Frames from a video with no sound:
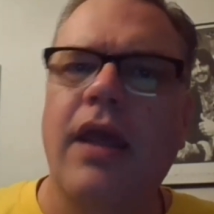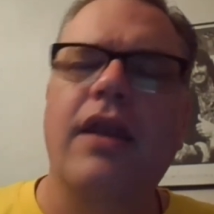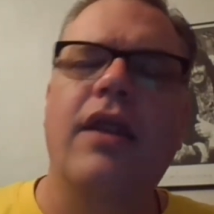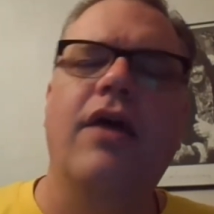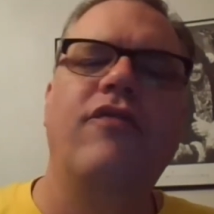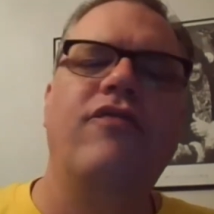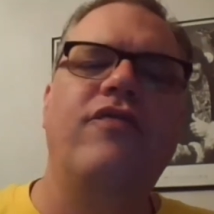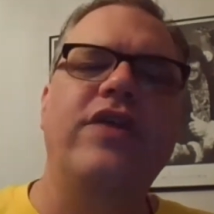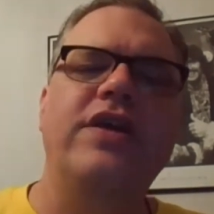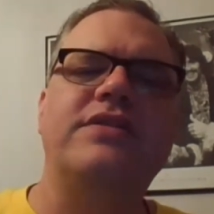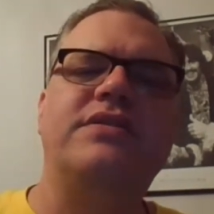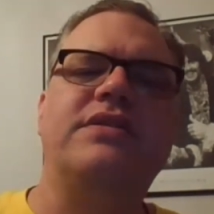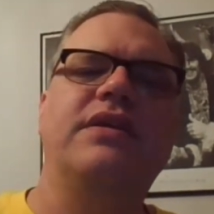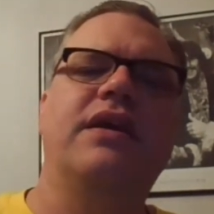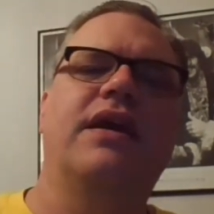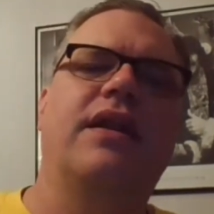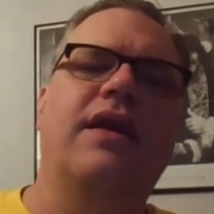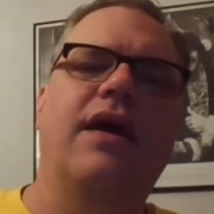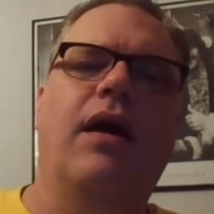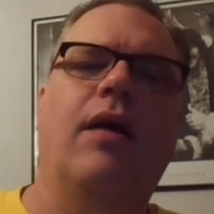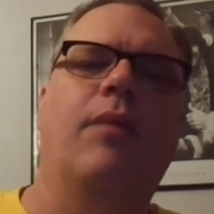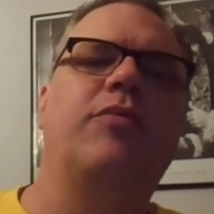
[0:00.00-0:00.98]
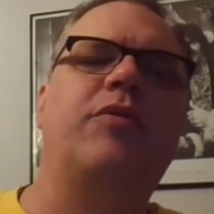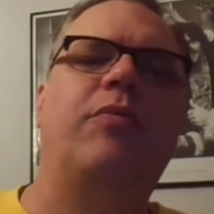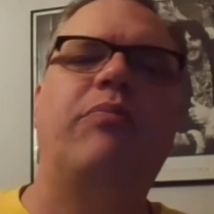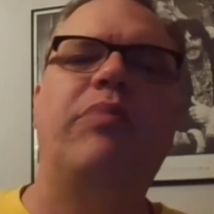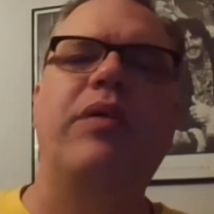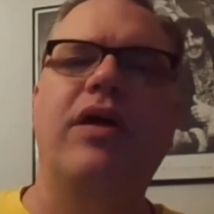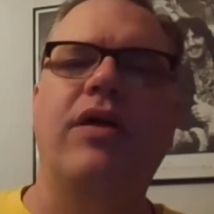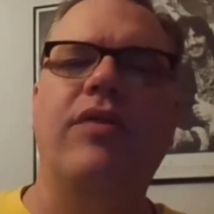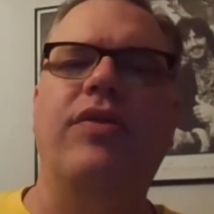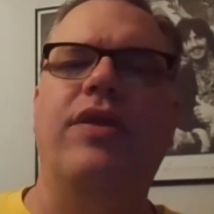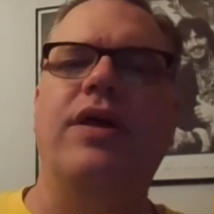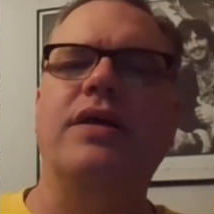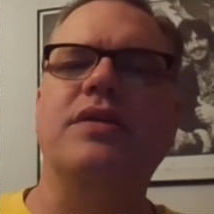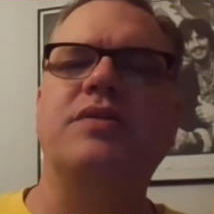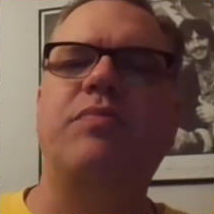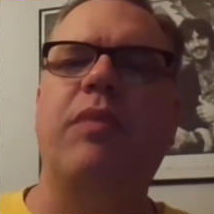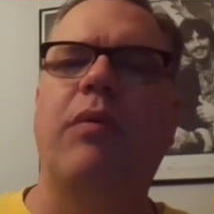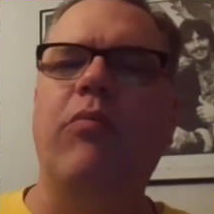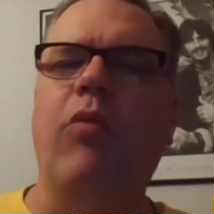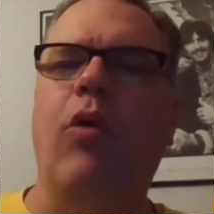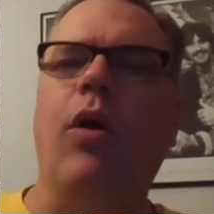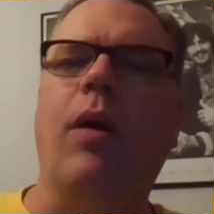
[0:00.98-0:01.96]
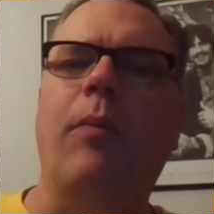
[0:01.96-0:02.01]
Now, Vesey had helped build this,
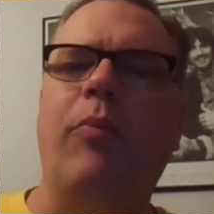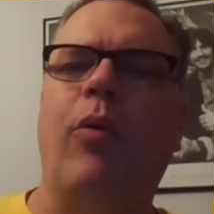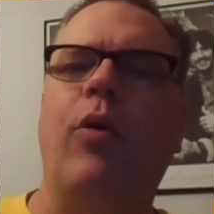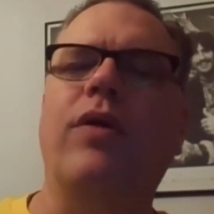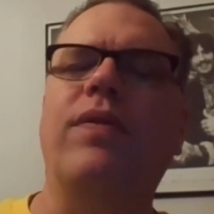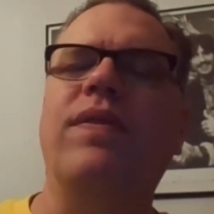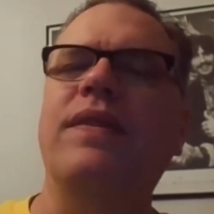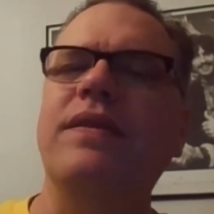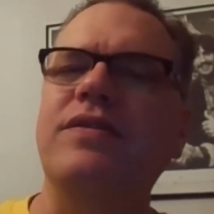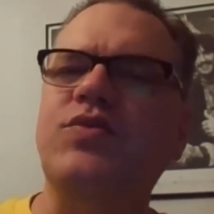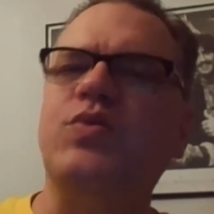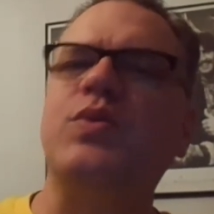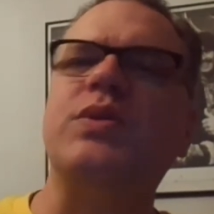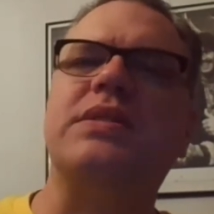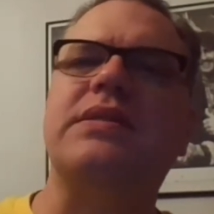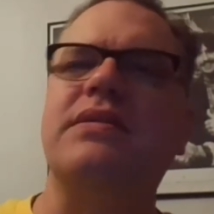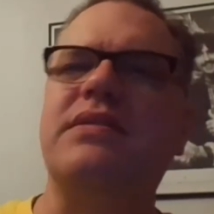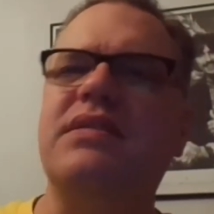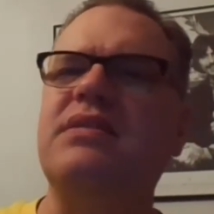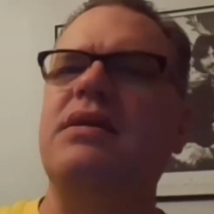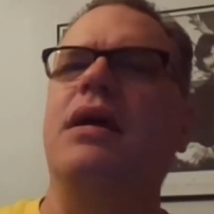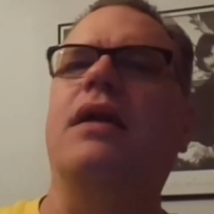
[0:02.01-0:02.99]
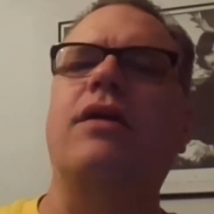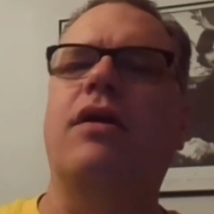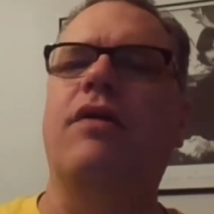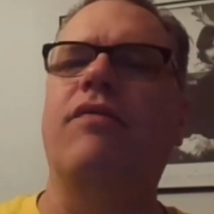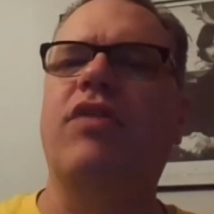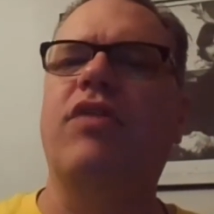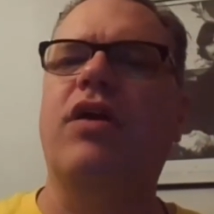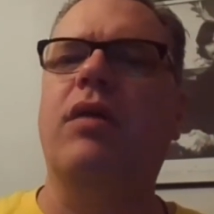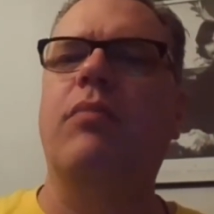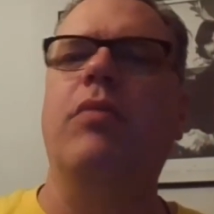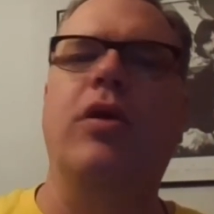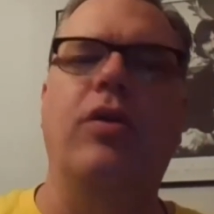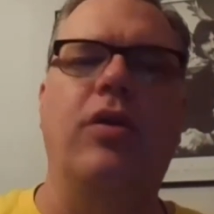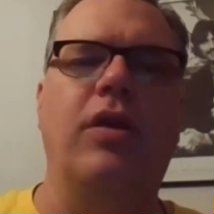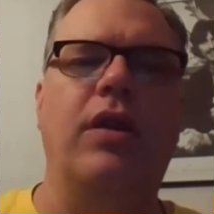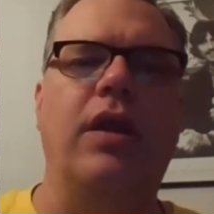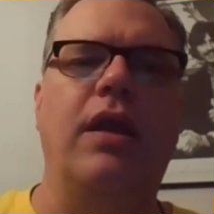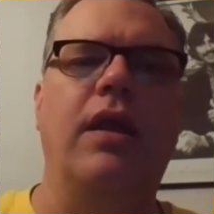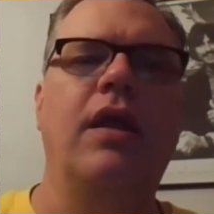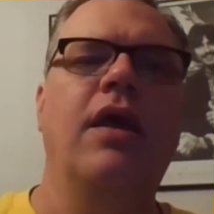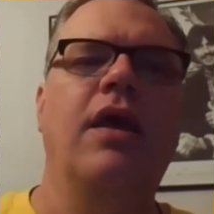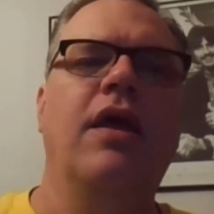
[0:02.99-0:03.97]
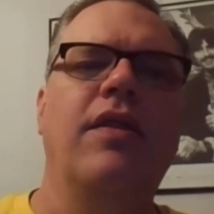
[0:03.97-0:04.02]
but more important, this was the center of the
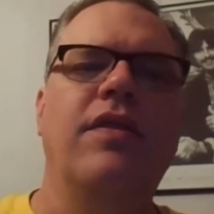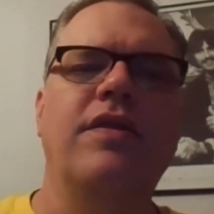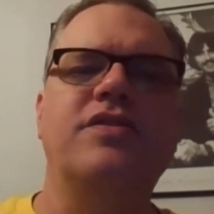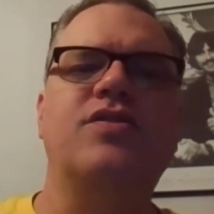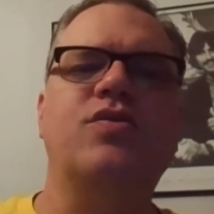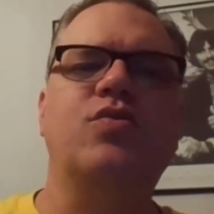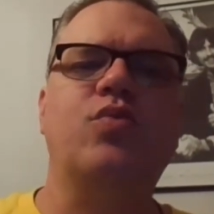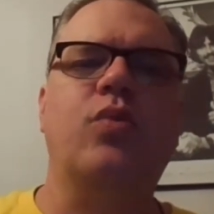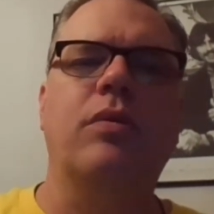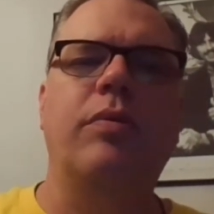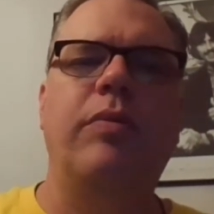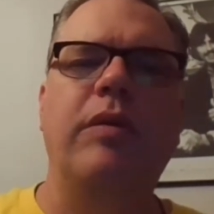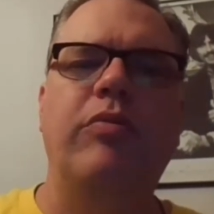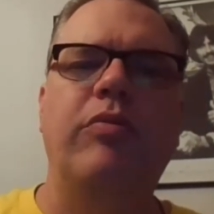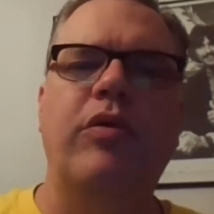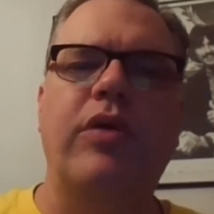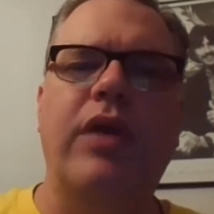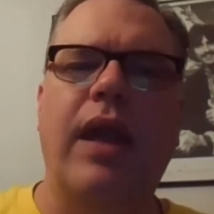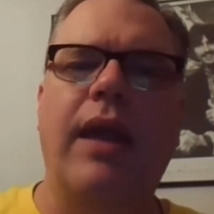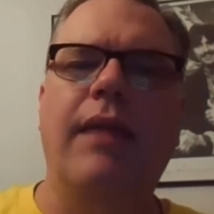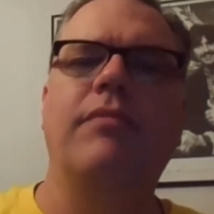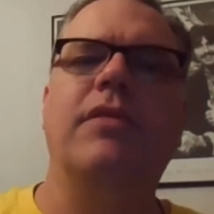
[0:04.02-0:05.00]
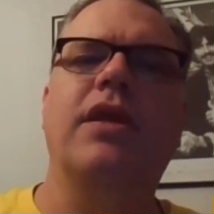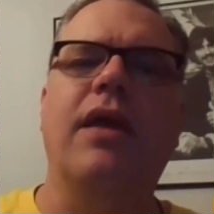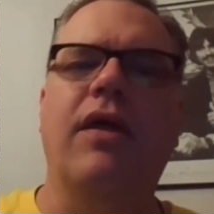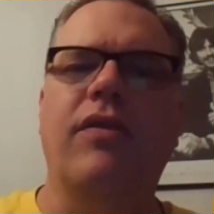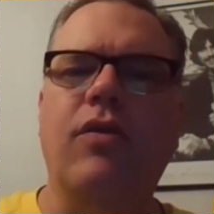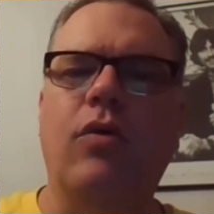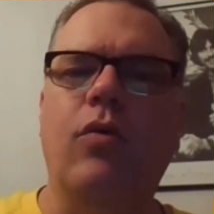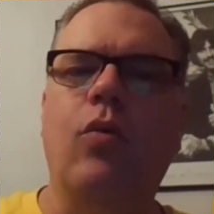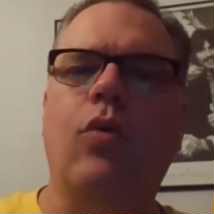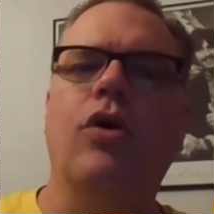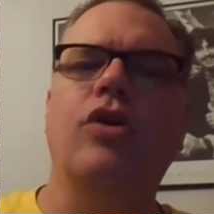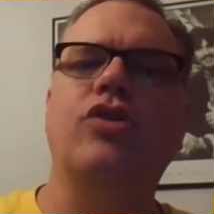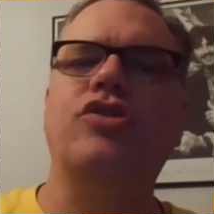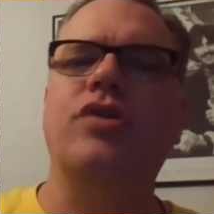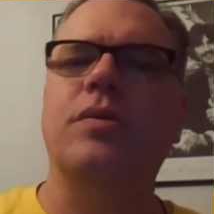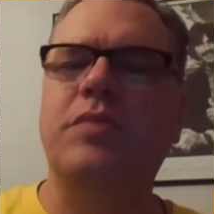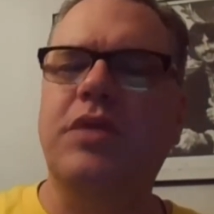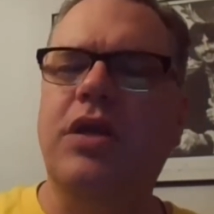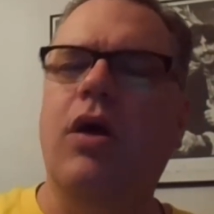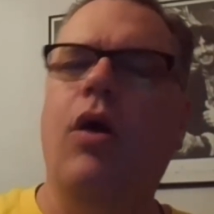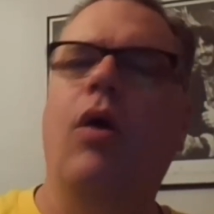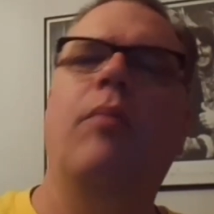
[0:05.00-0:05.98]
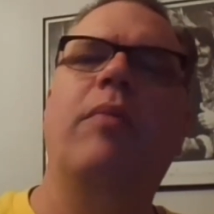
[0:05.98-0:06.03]
community. This is where people came together,
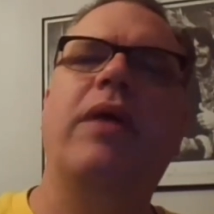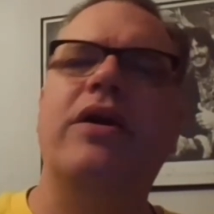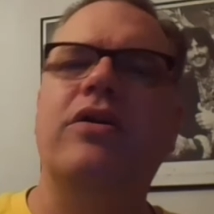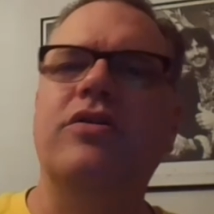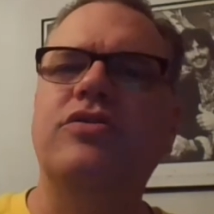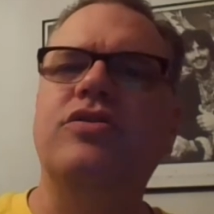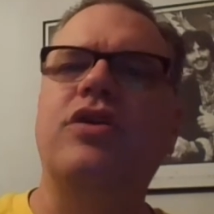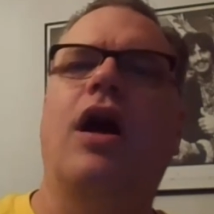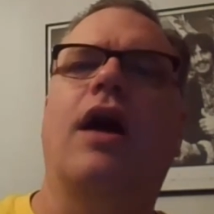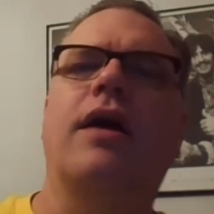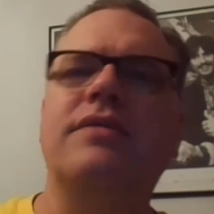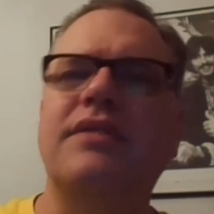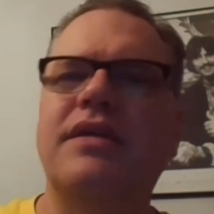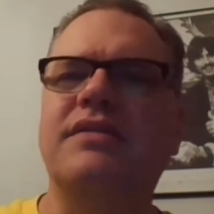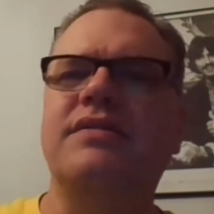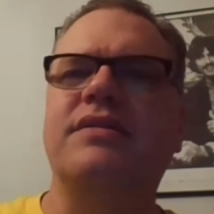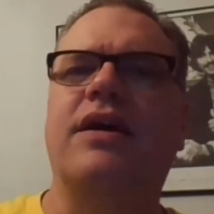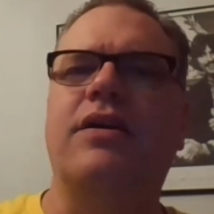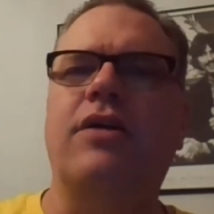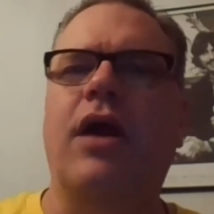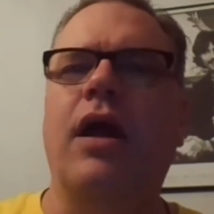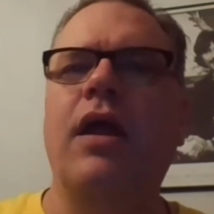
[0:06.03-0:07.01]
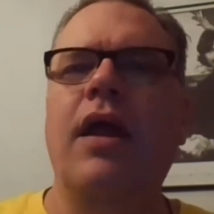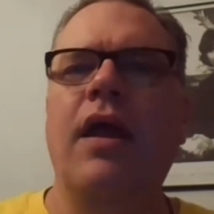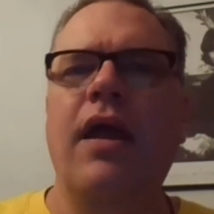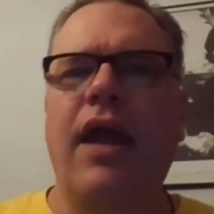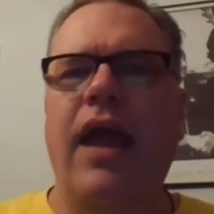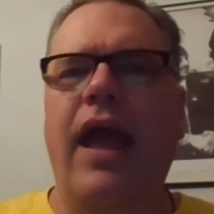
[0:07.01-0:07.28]
worshiped, commingled, talked, etc.